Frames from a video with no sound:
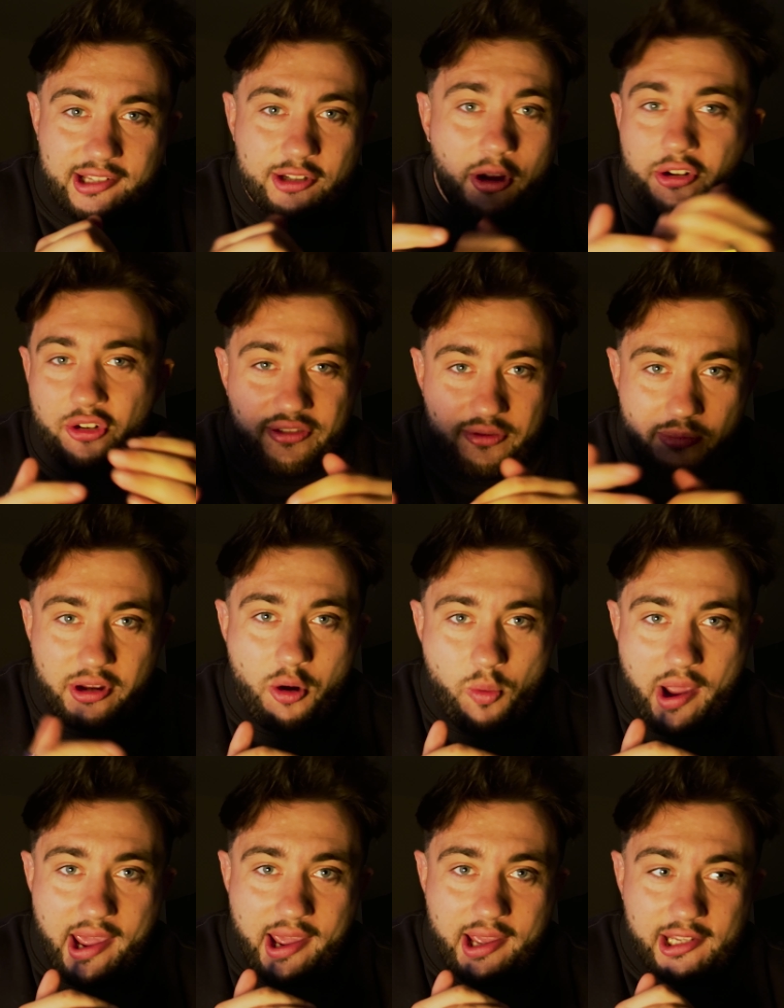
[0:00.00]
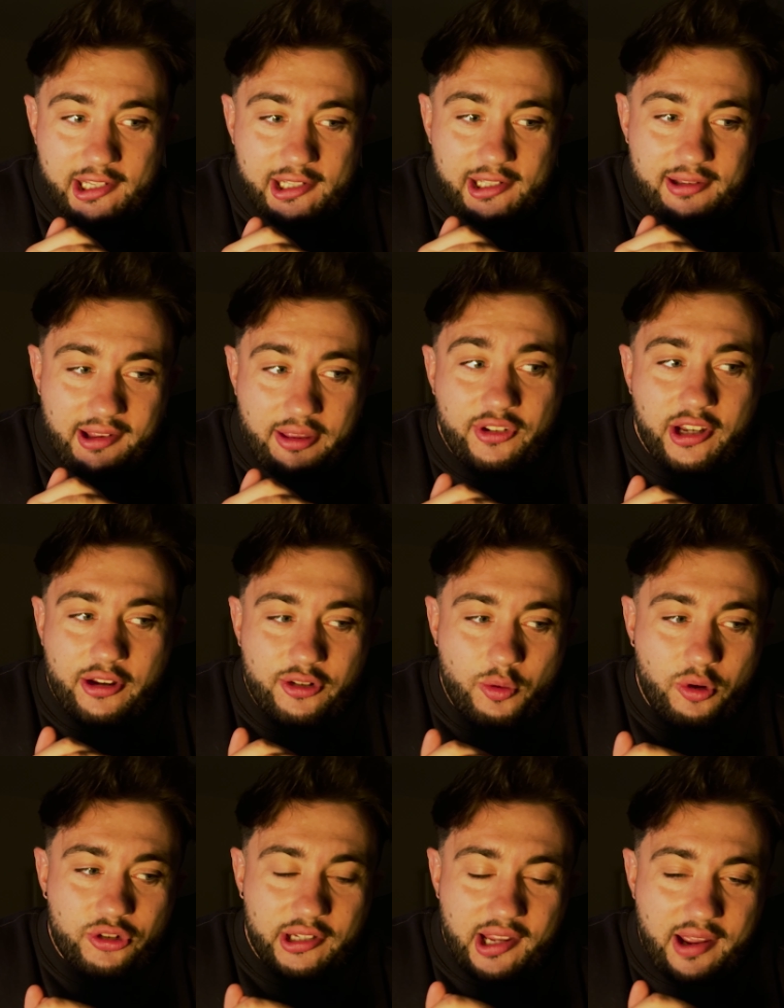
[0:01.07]
And you might not even be aware that the videos you're
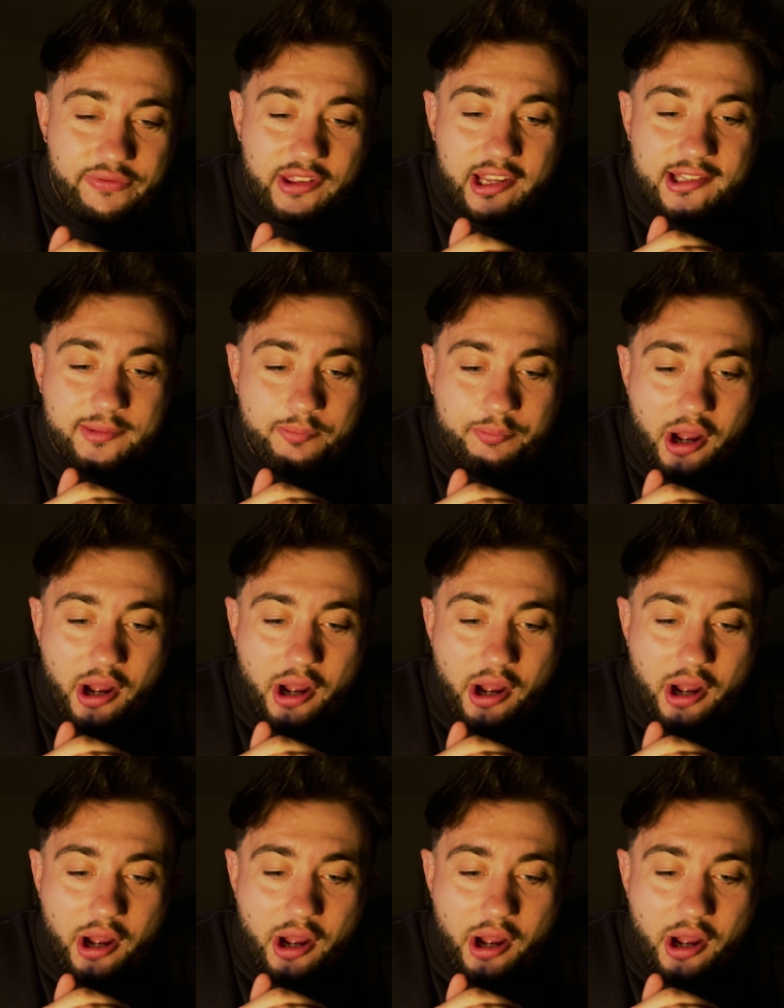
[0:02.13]
watching have this,